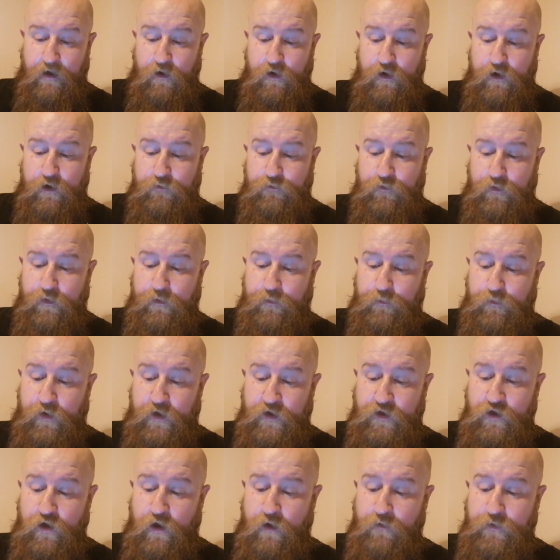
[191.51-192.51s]
heard from the
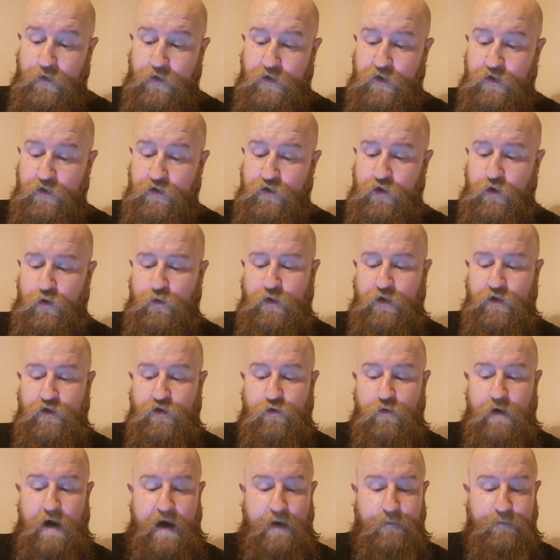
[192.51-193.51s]
prison officers who
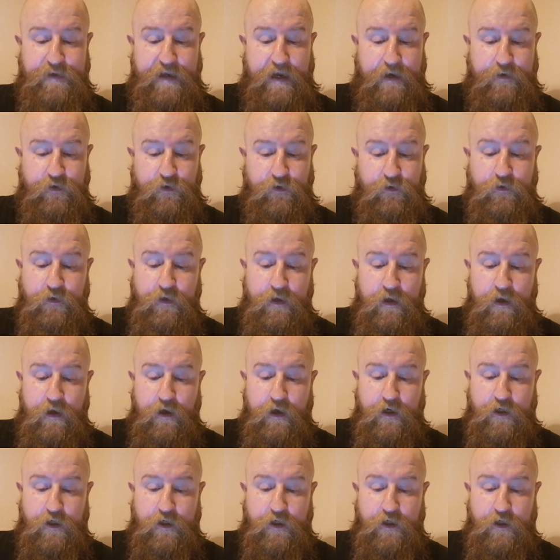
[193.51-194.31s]
described Daniel